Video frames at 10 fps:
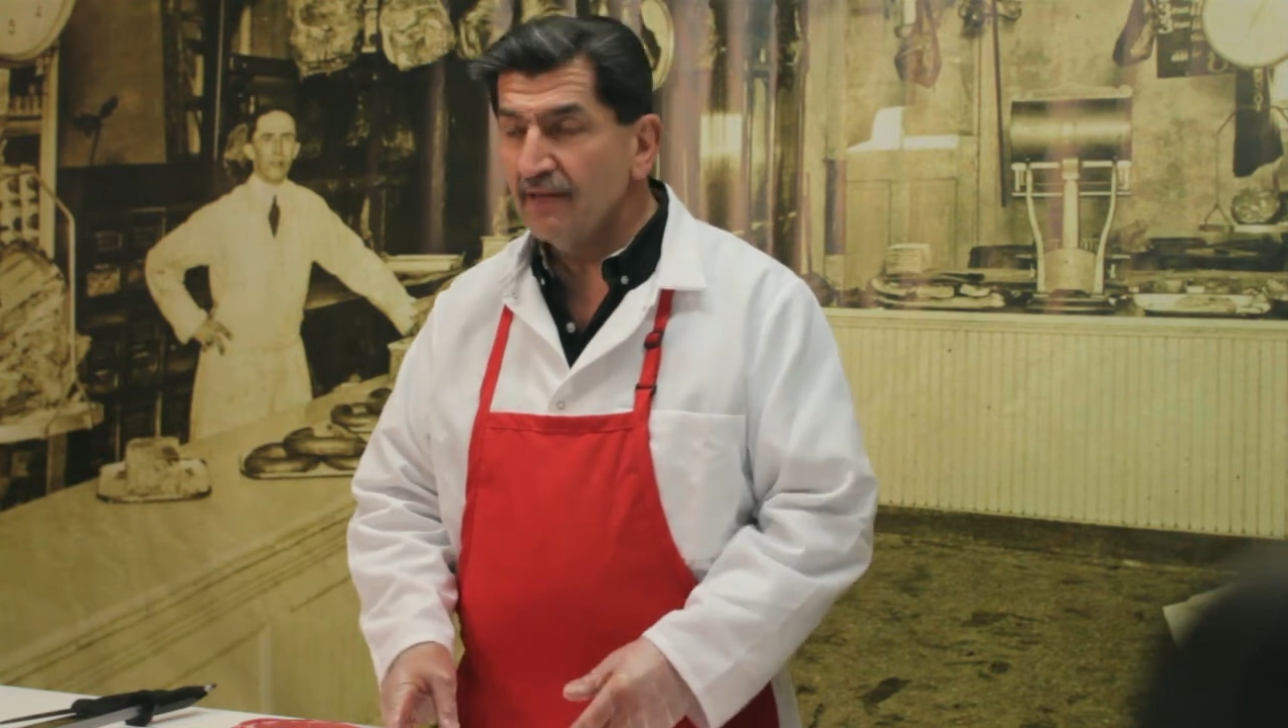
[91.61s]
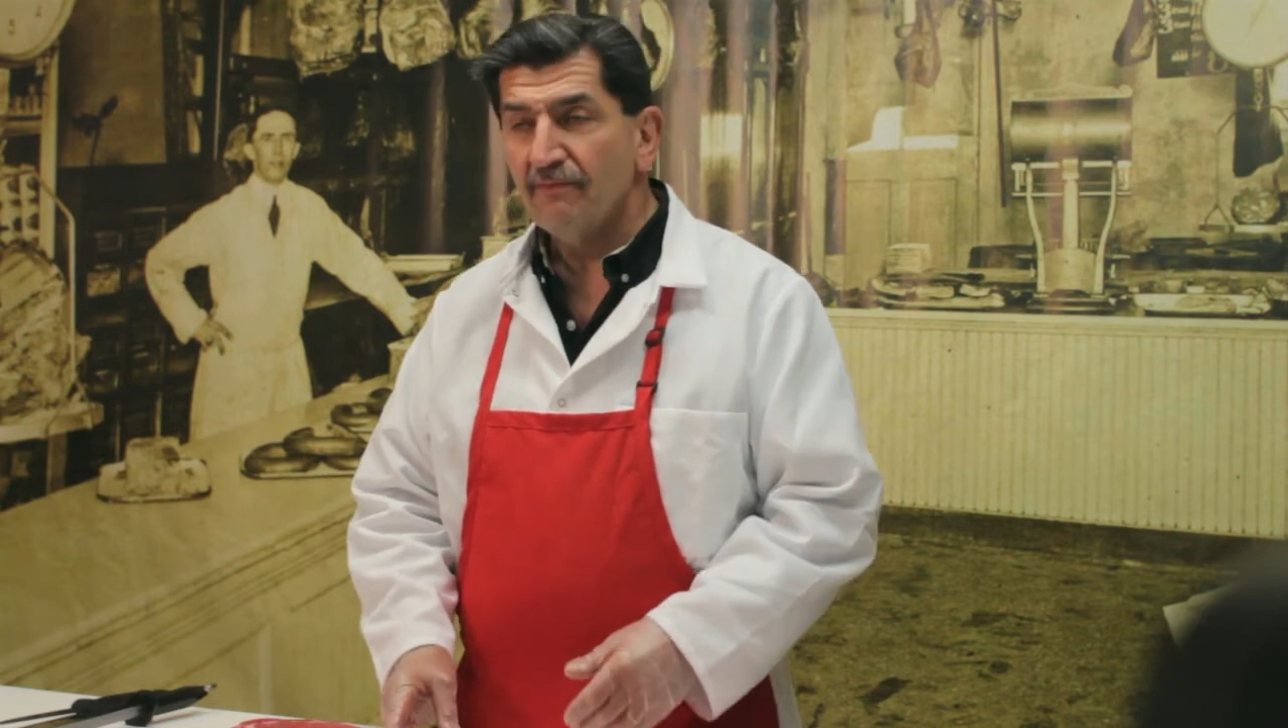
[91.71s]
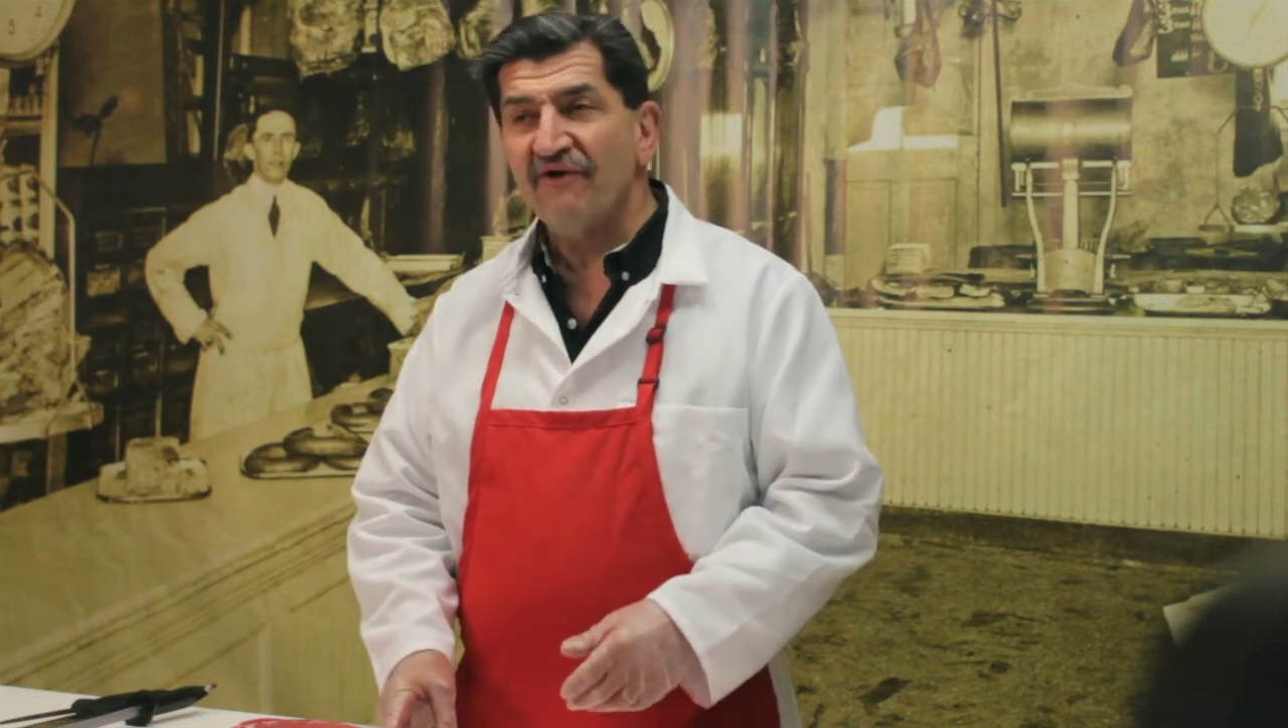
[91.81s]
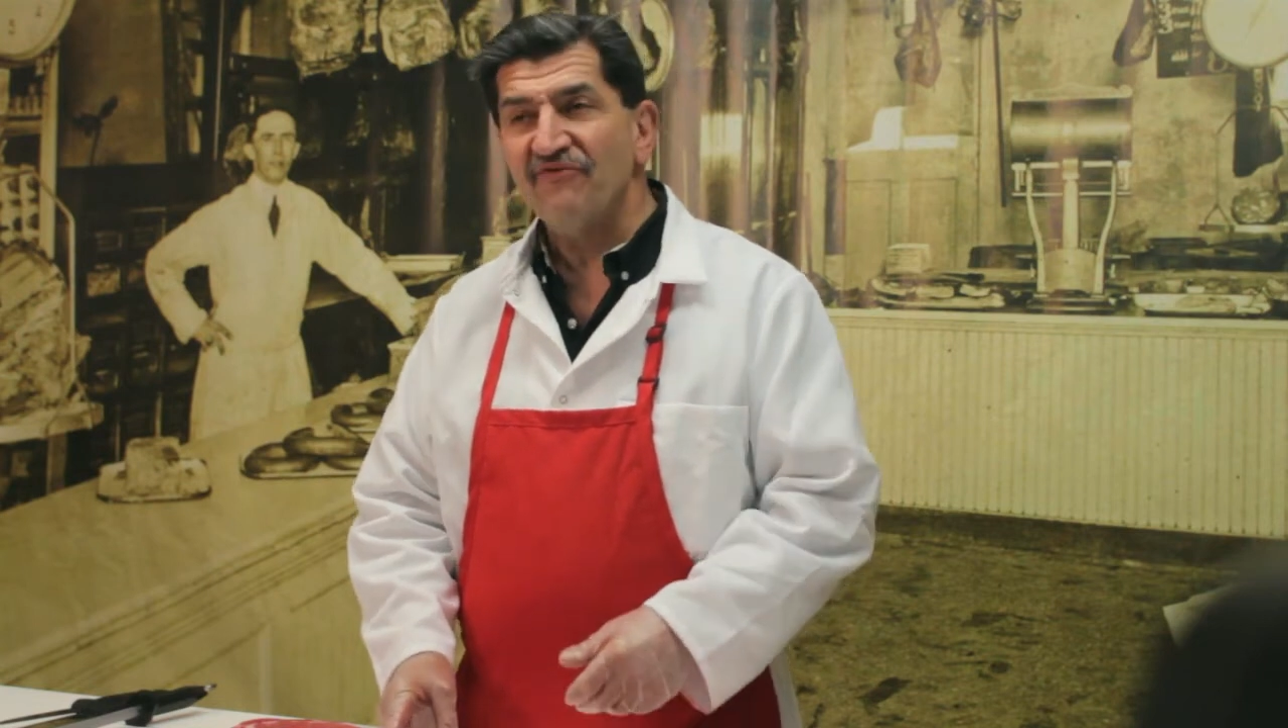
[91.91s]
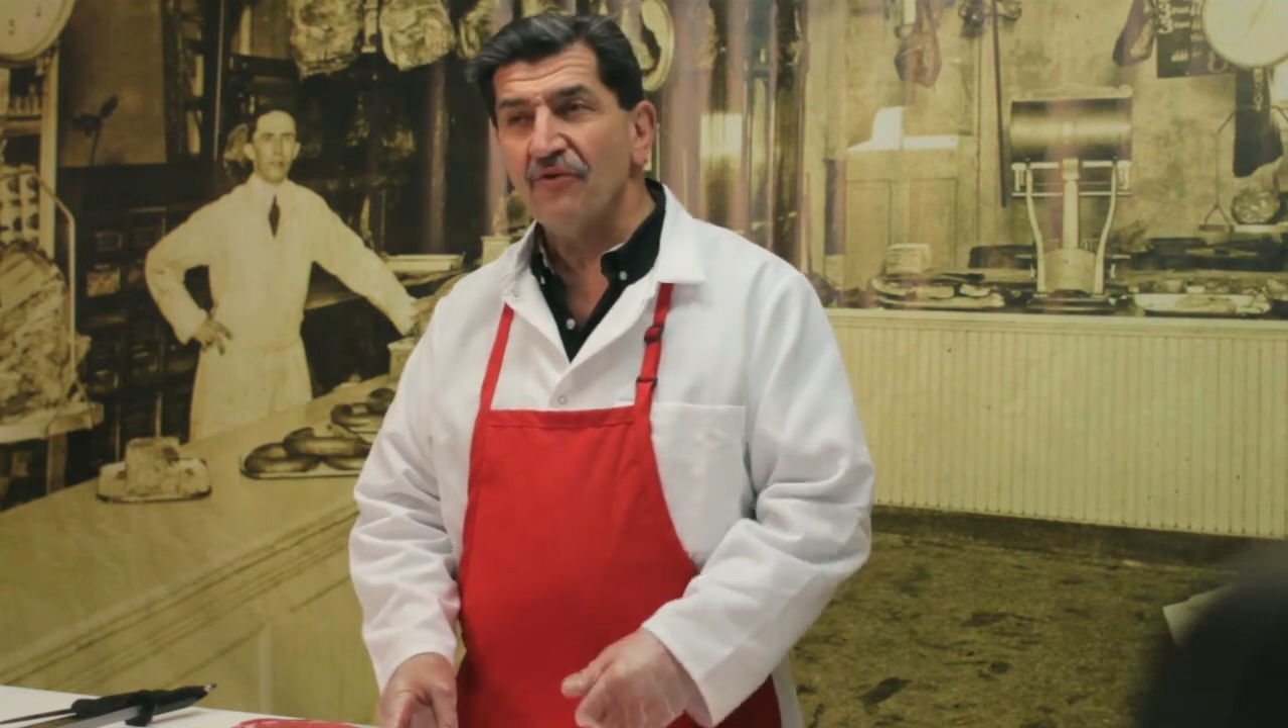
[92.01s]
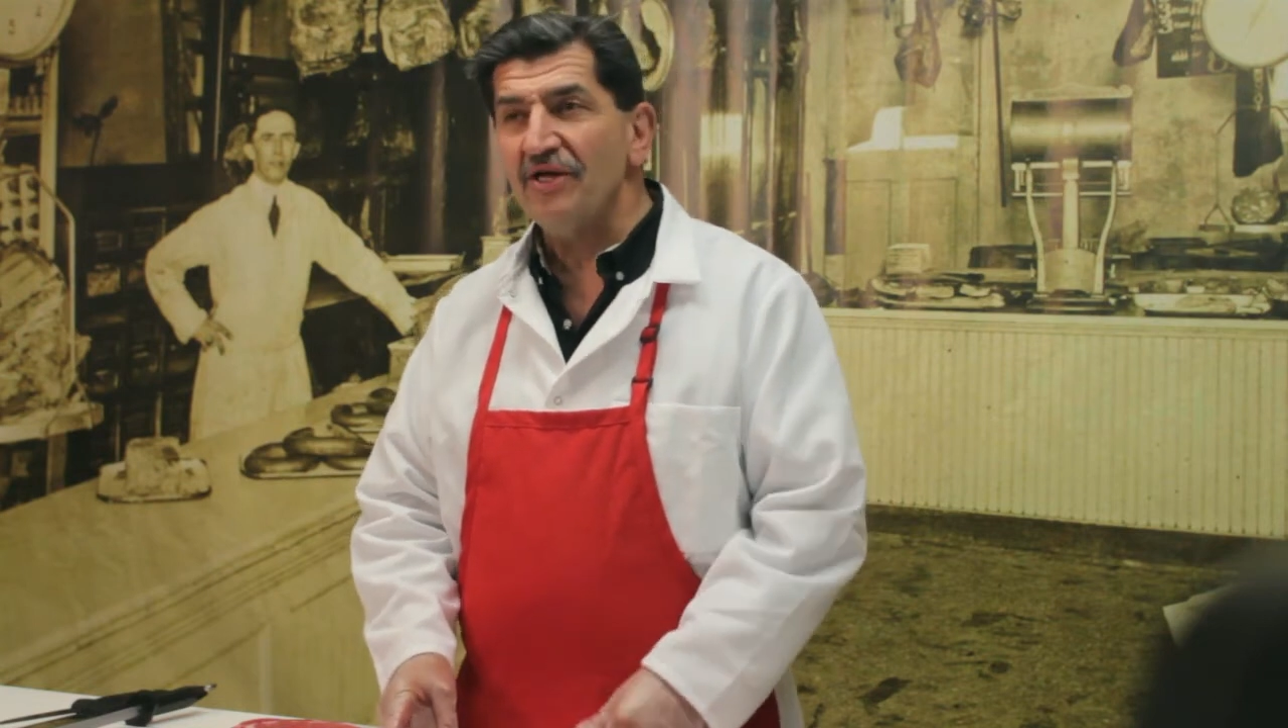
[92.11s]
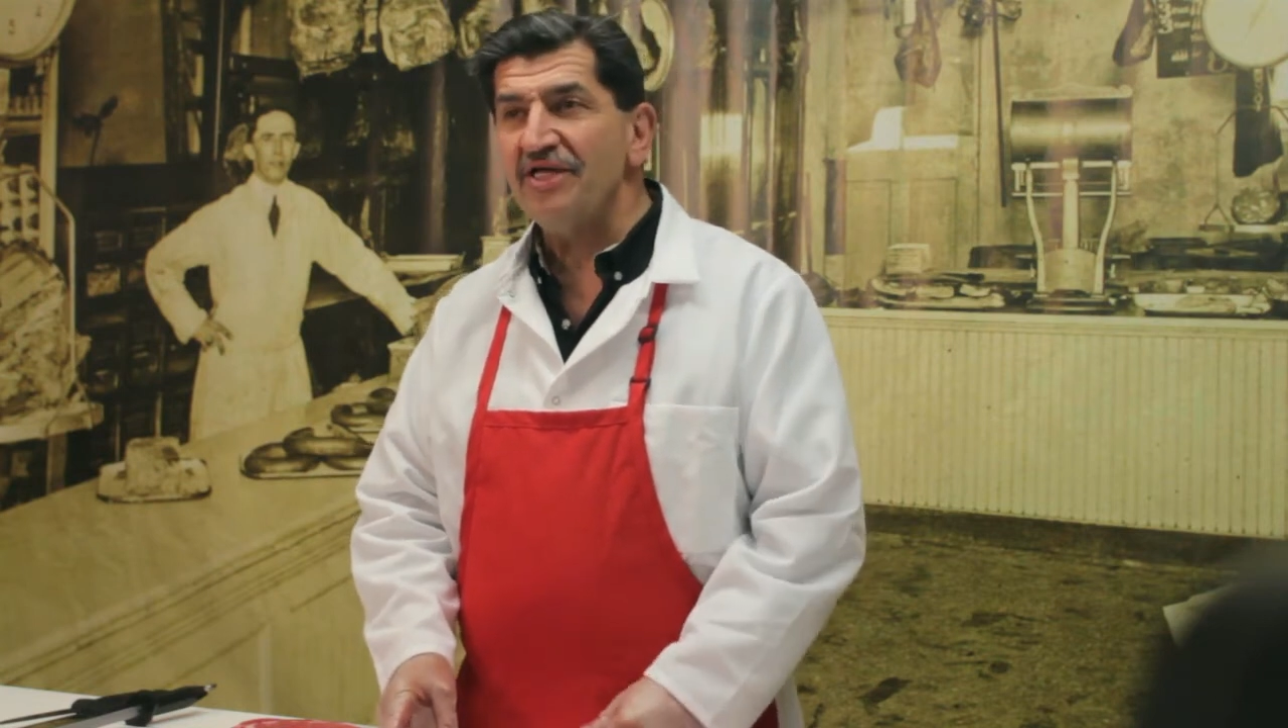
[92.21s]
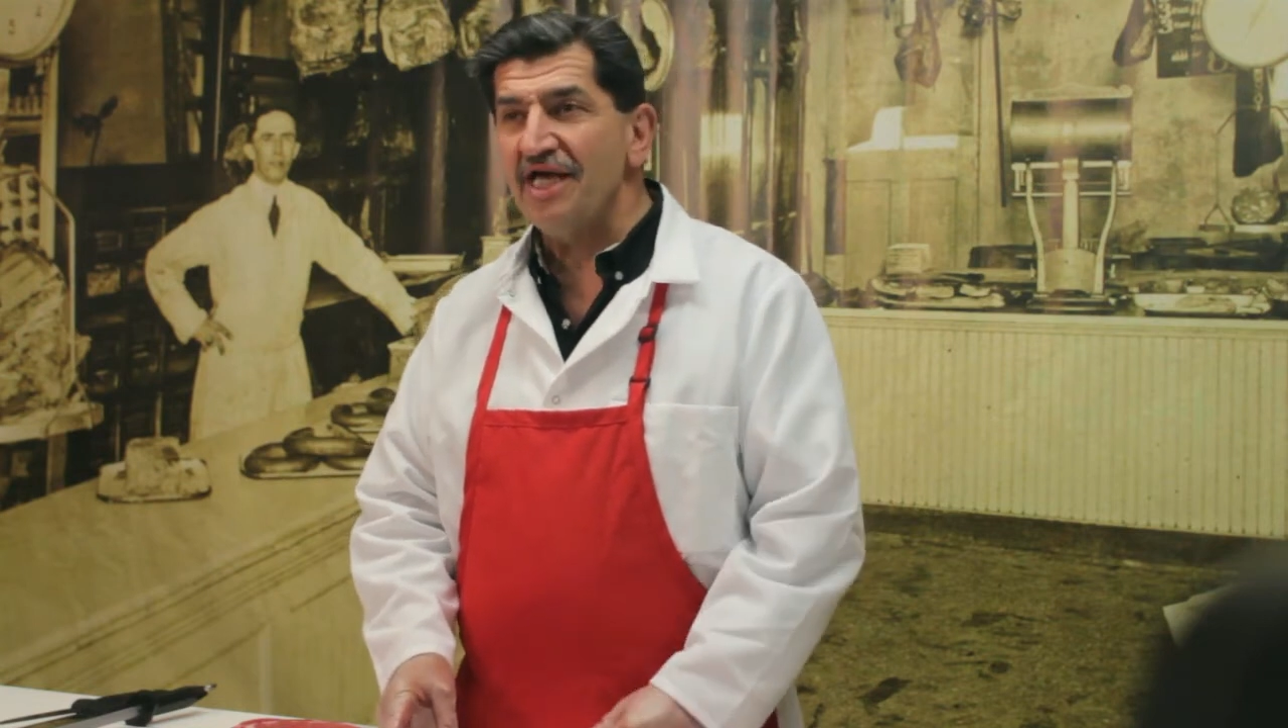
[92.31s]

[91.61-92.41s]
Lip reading: But if you're really